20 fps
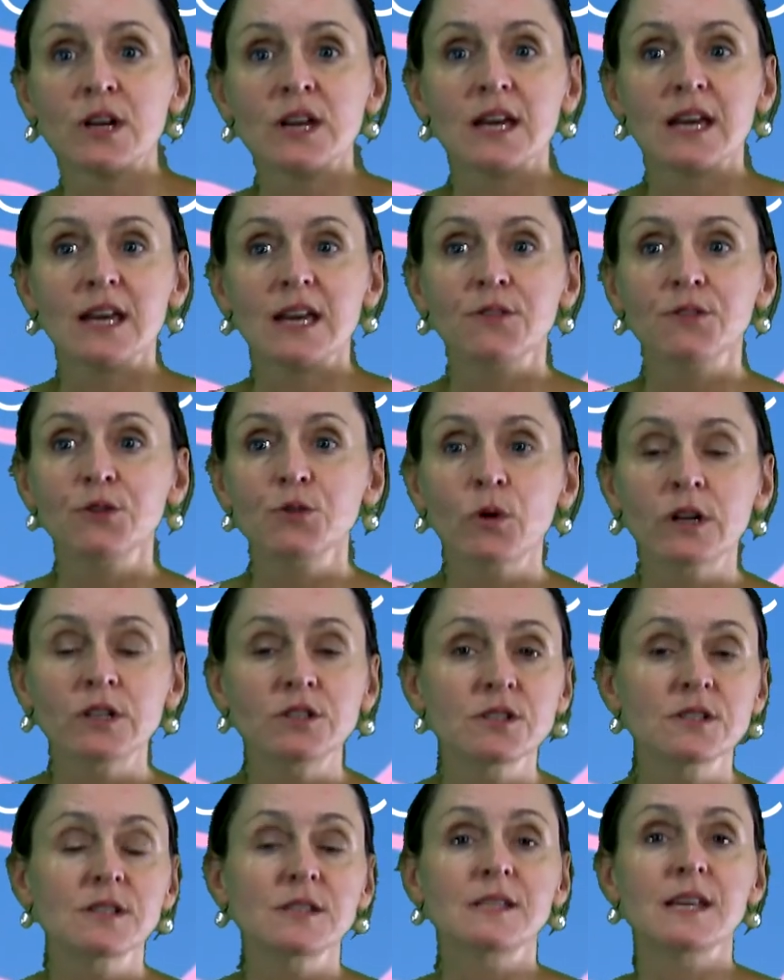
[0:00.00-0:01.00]
if you want to
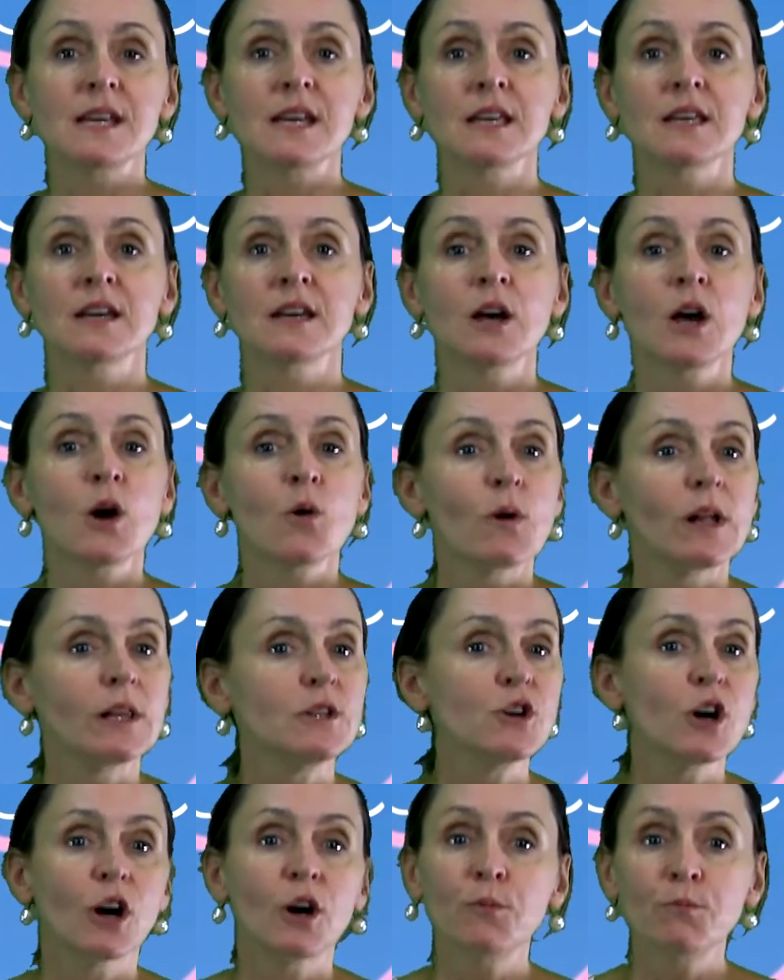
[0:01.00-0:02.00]
sing, well, you
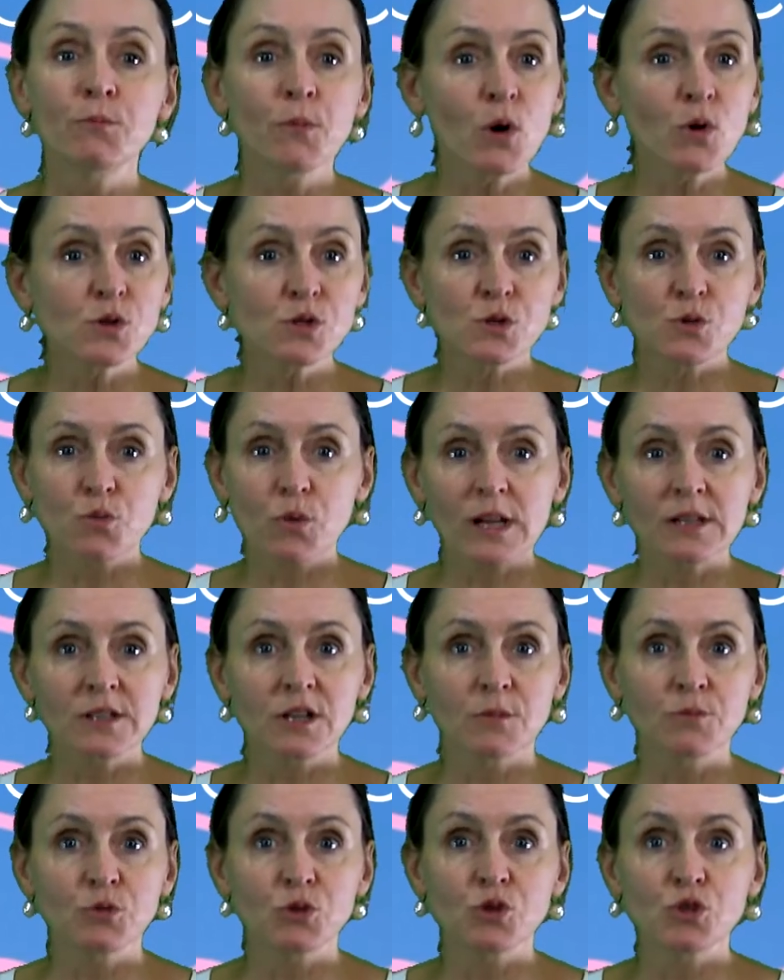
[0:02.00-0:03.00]
are most
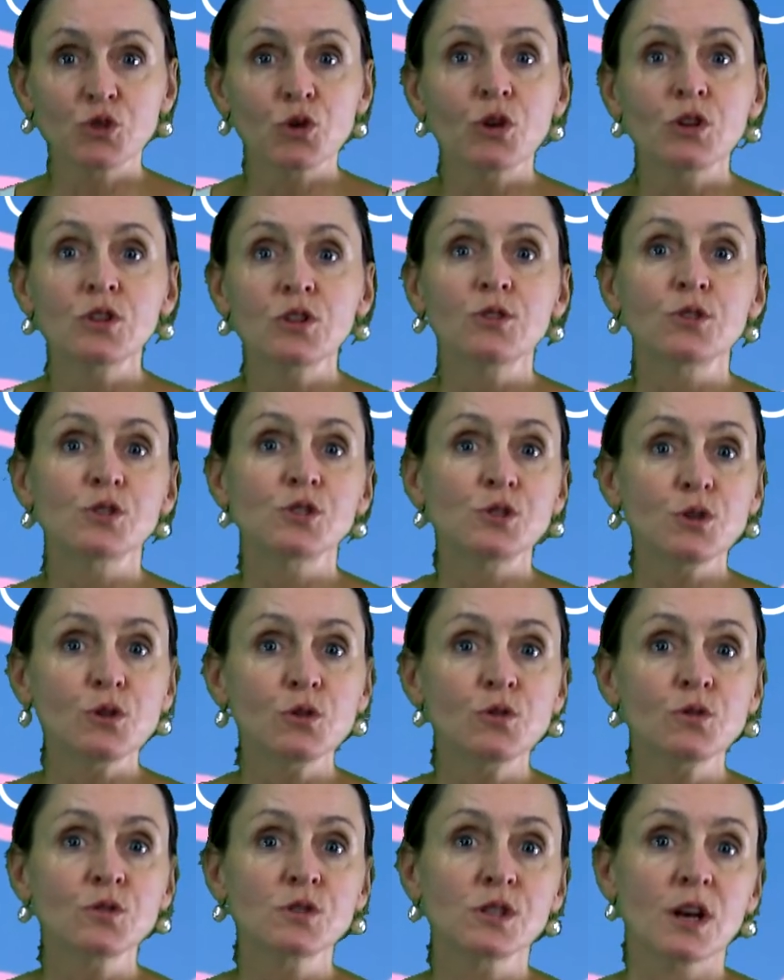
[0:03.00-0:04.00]
welcome to join the
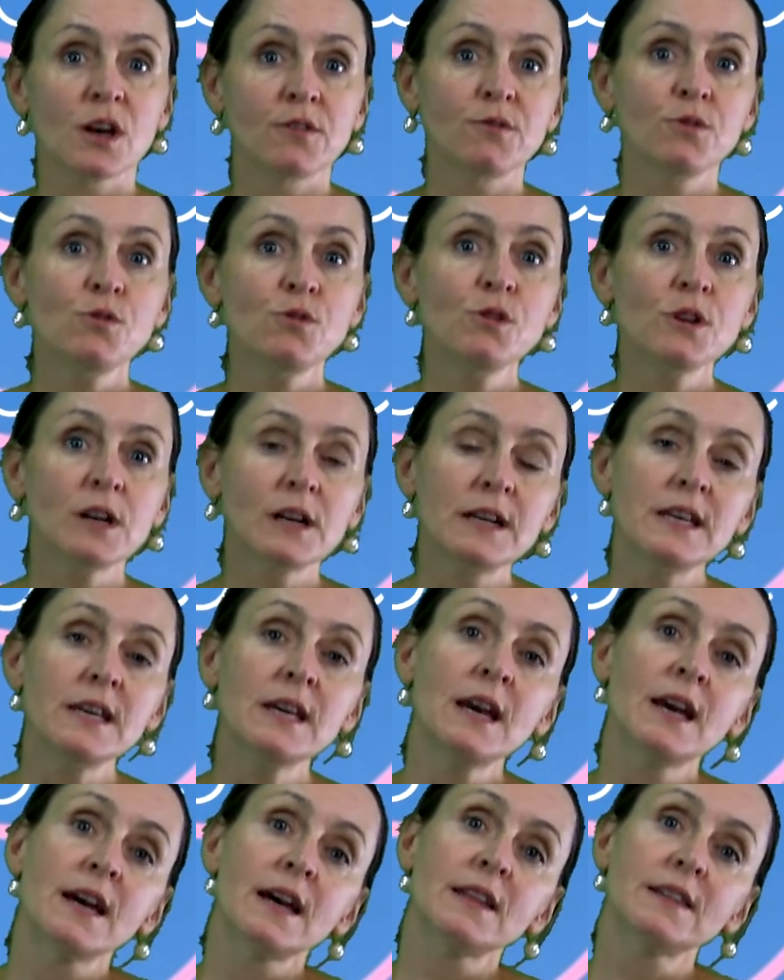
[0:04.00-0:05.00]
students of UCLy
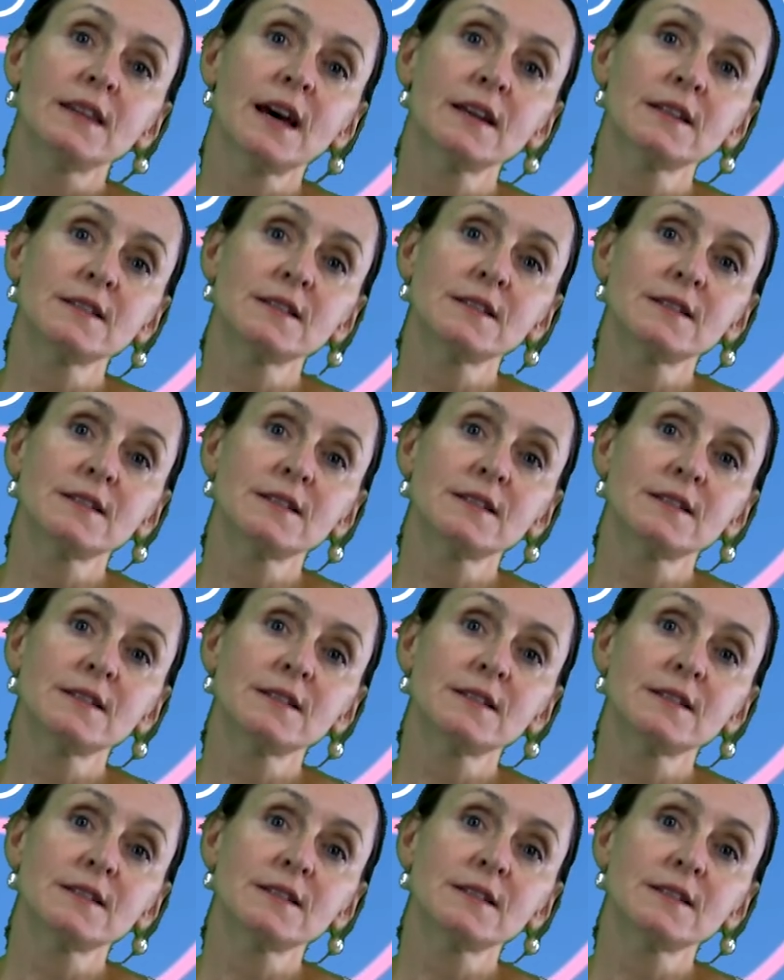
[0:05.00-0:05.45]
that